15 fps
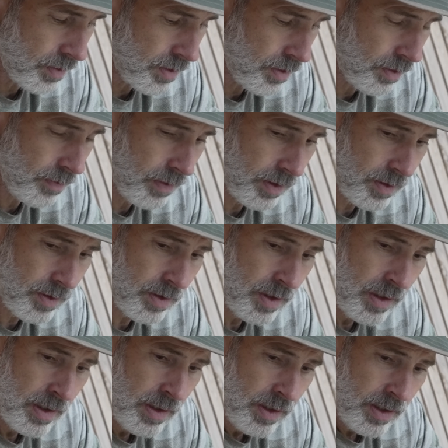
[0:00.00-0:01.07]
servings,
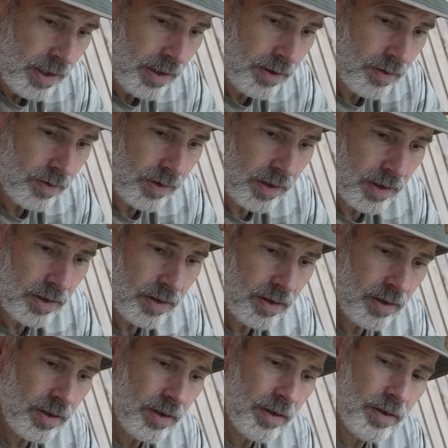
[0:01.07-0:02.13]
and you'll get
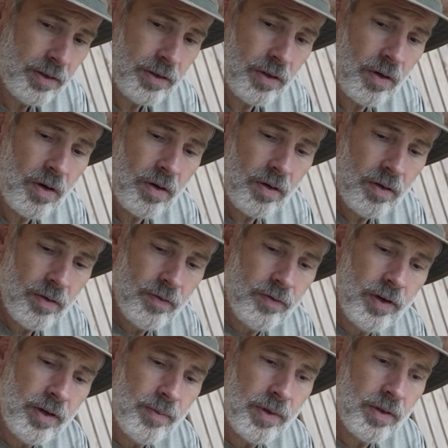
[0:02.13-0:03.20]
the jar of
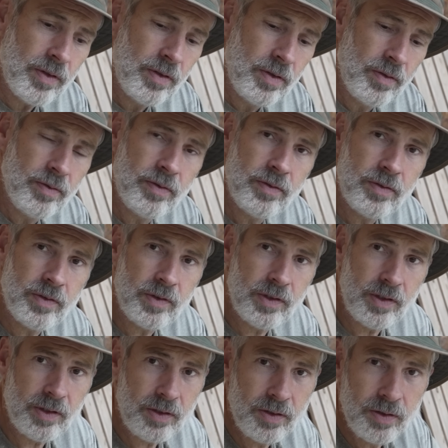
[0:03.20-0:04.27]
vitamin
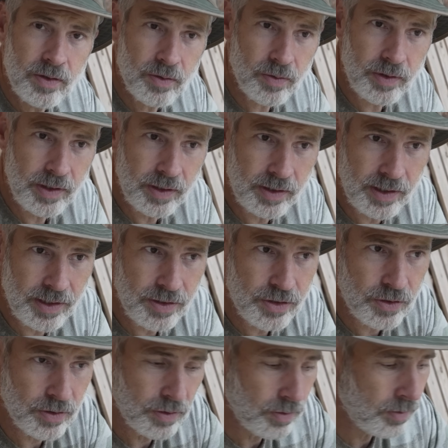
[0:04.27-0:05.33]
D3 and
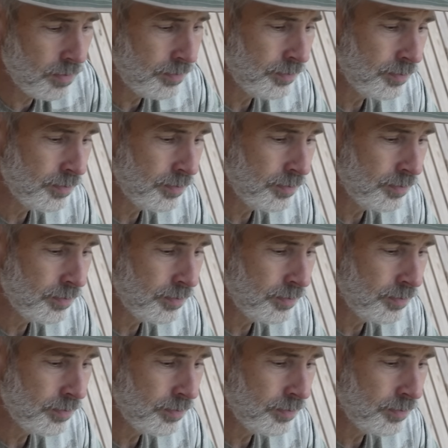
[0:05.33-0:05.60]
K2.